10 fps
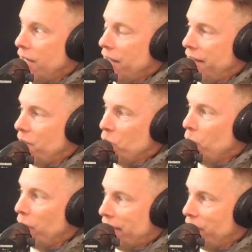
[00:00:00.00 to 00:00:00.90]
than
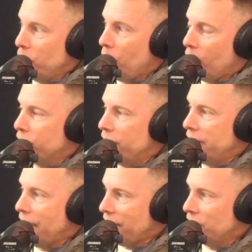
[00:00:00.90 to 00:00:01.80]
what they do over in the
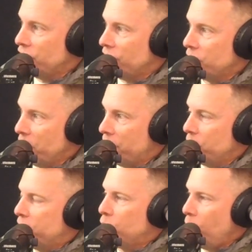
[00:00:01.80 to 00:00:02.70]
Catholic Church with
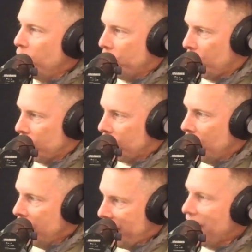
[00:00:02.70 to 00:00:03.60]
12-year-olds.
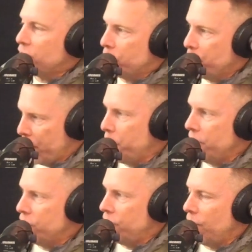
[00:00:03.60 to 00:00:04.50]
That's pretty weird too.